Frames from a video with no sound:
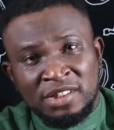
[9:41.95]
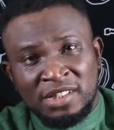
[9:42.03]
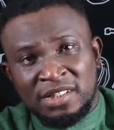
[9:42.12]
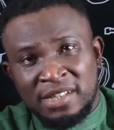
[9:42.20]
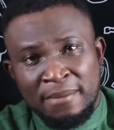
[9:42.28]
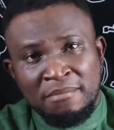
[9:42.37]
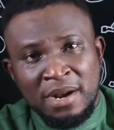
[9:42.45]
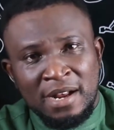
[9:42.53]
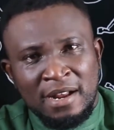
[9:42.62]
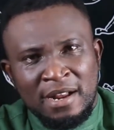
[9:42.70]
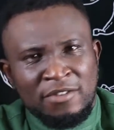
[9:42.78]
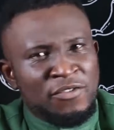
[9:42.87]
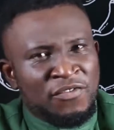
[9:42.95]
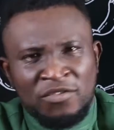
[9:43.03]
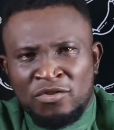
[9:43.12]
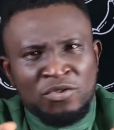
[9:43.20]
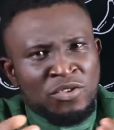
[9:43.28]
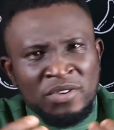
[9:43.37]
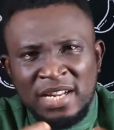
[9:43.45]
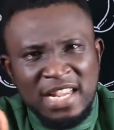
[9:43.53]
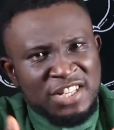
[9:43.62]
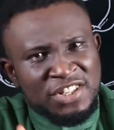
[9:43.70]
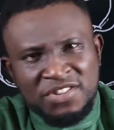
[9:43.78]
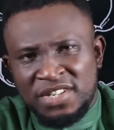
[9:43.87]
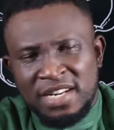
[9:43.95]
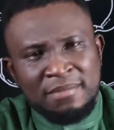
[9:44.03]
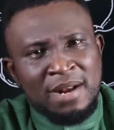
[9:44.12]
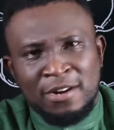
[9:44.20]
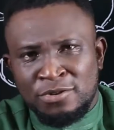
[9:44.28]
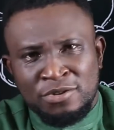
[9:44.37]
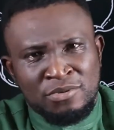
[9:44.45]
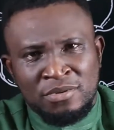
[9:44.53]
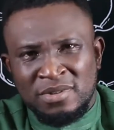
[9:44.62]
December, you don't excrete them out.